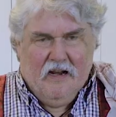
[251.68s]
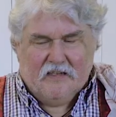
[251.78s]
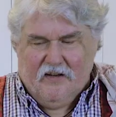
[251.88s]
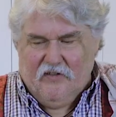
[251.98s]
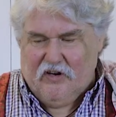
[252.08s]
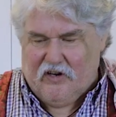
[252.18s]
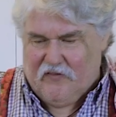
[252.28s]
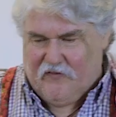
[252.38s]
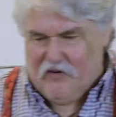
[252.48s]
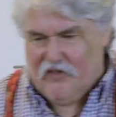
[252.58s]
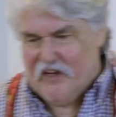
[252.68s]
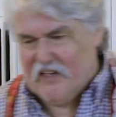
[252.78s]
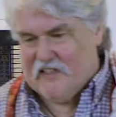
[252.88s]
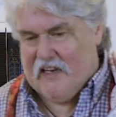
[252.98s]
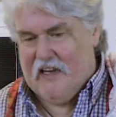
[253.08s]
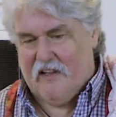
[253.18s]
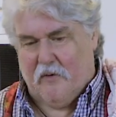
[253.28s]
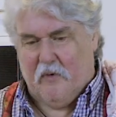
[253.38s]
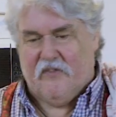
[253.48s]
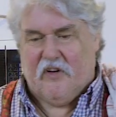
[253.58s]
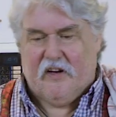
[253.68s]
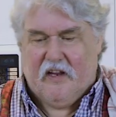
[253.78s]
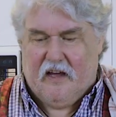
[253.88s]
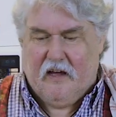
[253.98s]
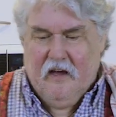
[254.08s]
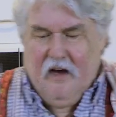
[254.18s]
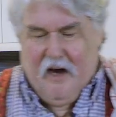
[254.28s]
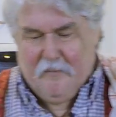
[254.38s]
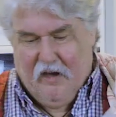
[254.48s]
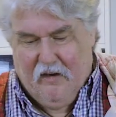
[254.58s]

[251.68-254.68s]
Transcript: let's have a look at a few things here that we've got here. I'm